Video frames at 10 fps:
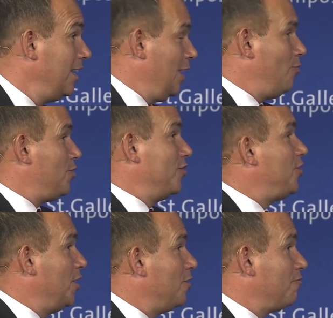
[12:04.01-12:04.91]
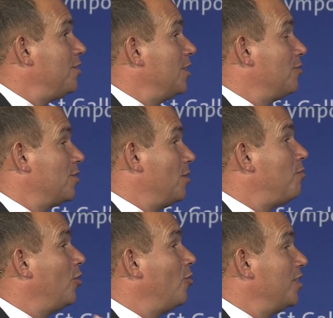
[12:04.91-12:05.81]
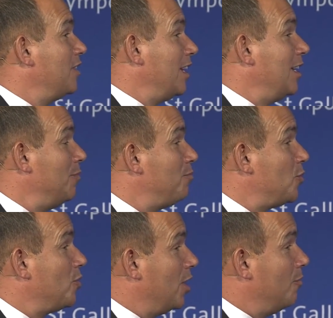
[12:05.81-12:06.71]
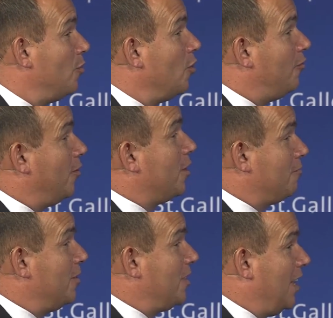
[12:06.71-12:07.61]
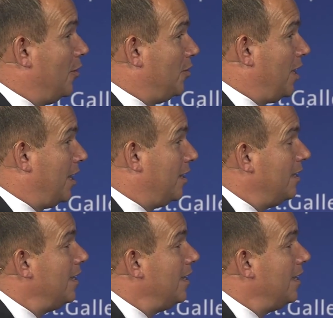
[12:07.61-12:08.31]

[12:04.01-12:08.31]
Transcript: It wasn't secret, it was applauded that Olympus were going to move further into healthcare.